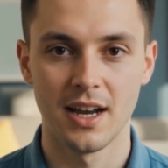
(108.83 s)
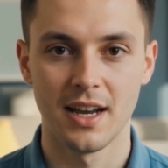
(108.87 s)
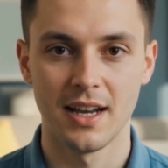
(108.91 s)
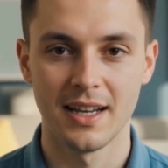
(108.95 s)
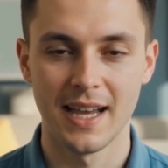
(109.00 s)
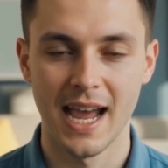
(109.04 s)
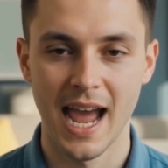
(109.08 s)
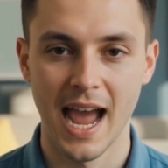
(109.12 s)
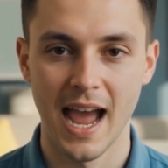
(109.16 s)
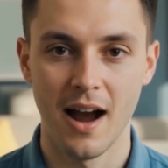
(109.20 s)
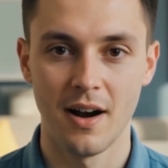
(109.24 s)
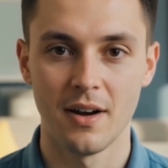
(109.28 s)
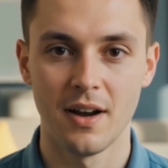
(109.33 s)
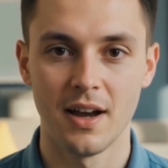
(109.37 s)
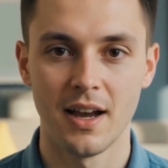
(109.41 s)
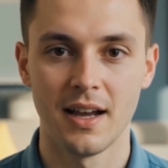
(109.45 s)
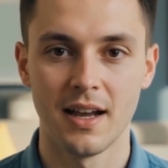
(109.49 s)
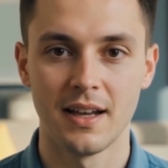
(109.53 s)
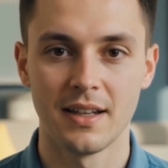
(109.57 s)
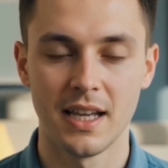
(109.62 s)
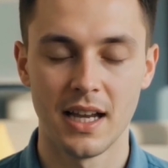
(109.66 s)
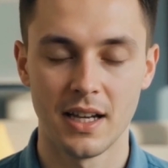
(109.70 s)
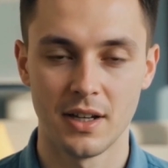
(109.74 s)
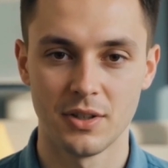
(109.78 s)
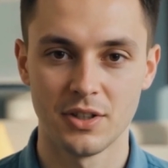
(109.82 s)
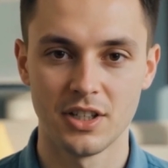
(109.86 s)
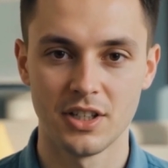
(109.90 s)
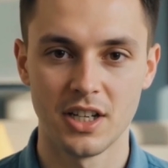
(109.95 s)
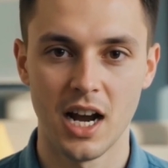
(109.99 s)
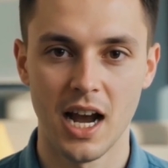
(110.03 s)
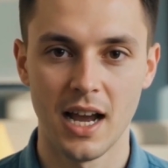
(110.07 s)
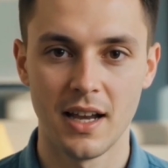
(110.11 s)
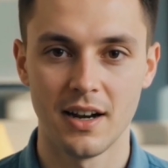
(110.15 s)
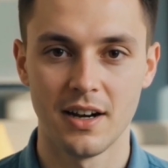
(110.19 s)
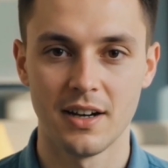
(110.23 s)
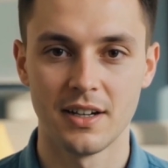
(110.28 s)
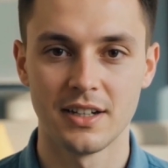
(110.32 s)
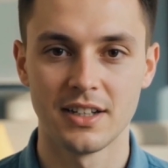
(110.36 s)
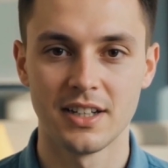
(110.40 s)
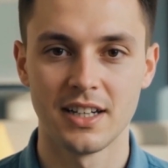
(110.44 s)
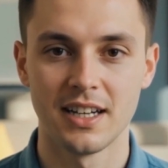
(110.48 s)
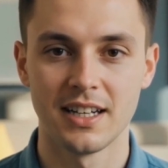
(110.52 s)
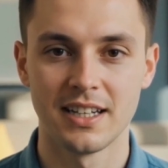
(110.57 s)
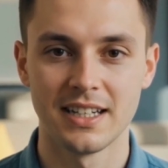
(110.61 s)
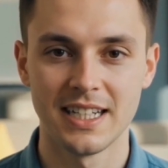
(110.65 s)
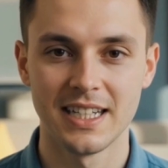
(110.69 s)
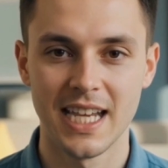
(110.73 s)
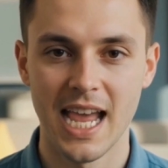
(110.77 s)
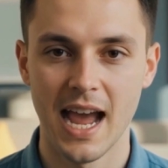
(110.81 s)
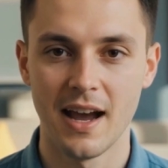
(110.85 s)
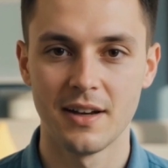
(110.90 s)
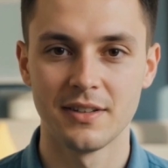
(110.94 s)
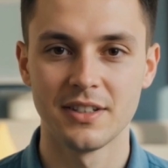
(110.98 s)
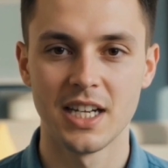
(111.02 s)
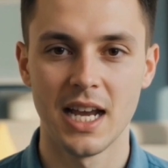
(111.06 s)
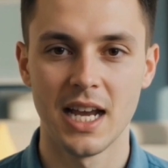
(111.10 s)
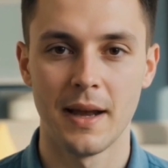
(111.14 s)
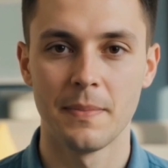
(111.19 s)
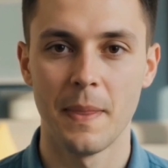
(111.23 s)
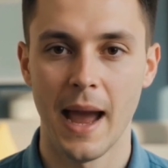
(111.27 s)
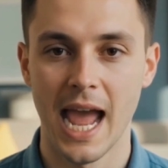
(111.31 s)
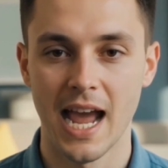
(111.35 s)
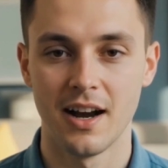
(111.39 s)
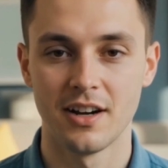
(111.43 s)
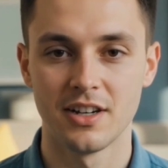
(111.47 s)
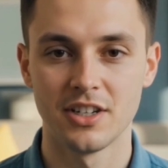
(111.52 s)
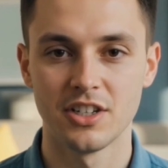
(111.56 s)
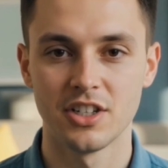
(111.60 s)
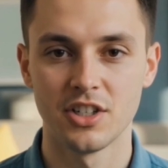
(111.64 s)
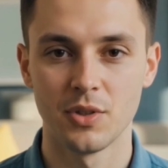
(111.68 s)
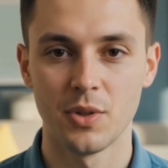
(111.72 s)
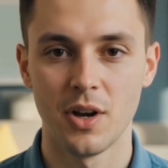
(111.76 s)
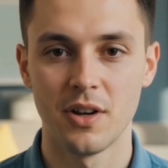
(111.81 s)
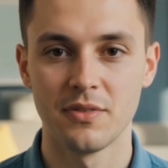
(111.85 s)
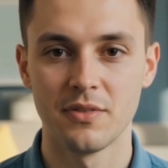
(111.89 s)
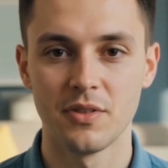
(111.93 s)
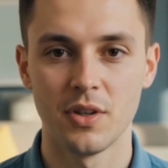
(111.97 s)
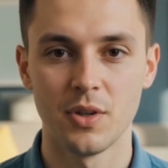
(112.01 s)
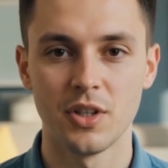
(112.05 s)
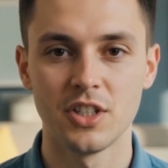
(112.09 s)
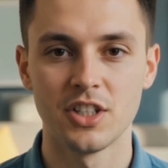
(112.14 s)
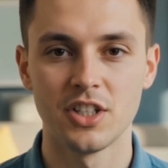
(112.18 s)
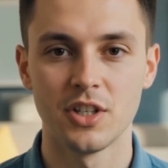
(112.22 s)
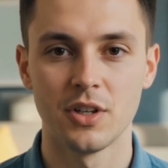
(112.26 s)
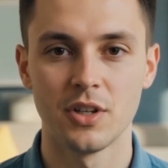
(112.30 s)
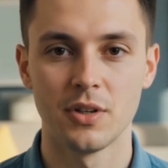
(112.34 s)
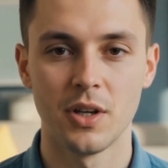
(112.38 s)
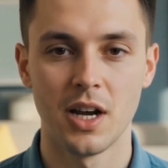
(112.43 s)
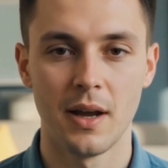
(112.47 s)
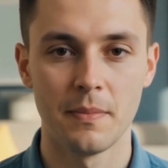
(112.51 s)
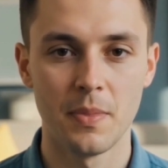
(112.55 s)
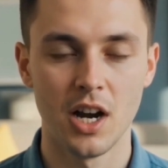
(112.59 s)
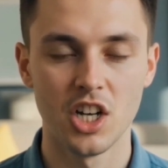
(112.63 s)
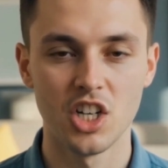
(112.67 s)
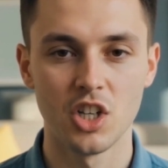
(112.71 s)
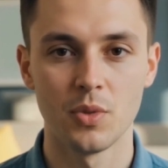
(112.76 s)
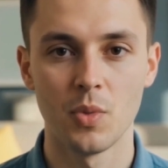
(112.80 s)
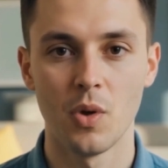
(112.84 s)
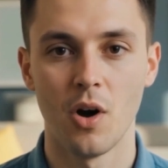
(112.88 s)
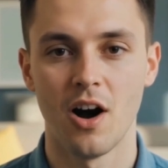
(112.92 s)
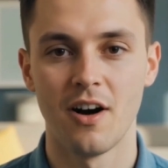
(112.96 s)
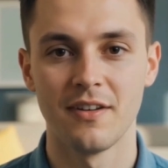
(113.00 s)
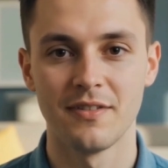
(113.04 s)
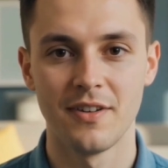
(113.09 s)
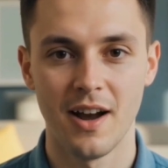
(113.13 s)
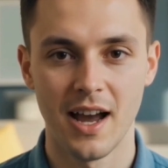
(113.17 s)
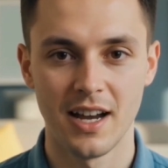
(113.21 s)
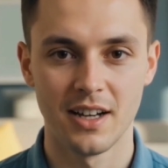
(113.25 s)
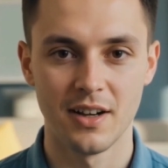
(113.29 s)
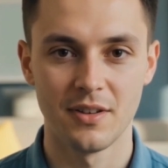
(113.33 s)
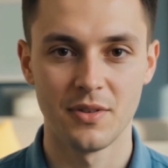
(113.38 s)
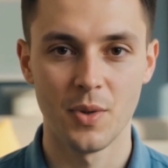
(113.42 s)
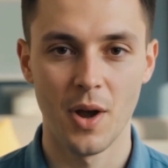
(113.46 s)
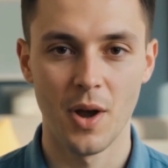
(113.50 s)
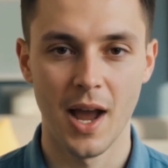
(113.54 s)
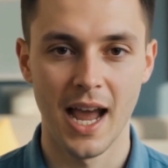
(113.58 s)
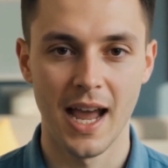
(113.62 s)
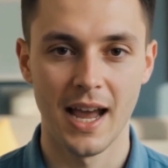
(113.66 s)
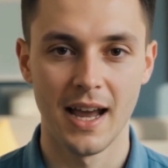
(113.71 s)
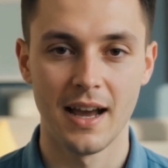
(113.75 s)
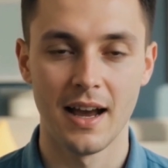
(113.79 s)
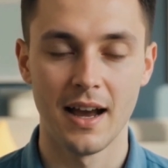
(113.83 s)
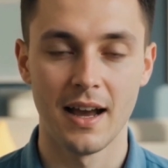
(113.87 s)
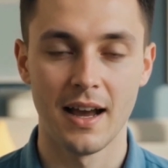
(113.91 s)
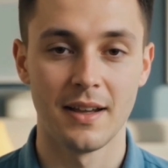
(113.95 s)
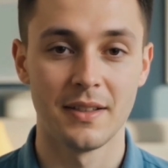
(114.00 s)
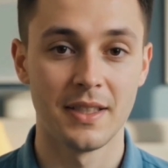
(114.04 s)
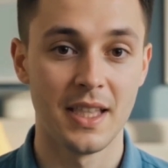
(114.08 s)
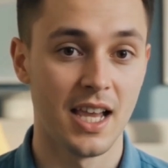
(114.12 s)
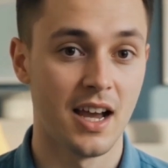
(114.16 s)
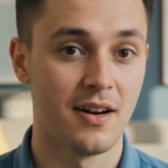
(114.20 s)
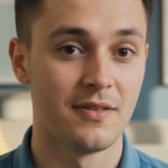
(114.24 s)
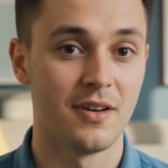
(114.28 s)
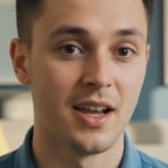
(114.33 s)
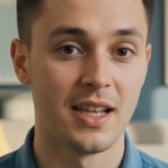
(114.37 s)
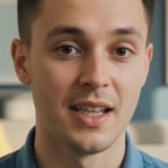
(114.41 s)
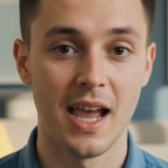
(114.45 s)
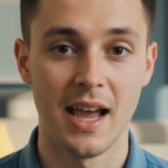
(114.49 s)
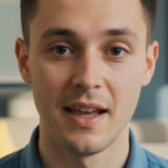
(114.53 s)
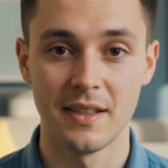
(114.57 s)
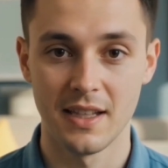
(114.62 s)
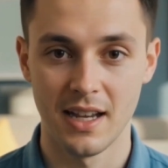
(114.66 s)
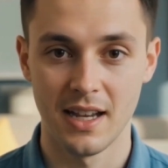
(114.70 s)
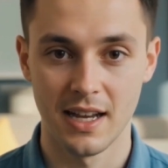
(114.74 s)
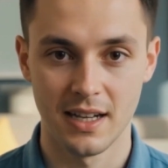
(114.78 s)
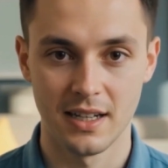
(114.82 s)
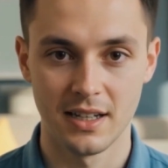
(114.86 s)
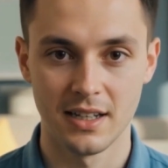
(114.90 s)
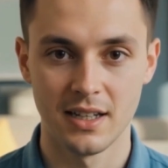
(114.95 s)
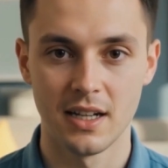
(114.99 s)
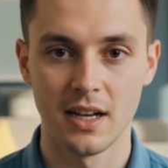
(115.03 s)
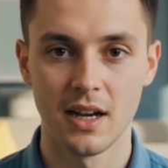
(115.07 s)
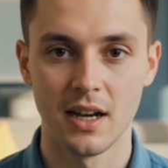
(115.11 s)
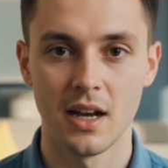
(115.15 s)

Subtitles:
Now, they use colors, sounds, and patterns to influence you in a much more effective way. Think of it like this.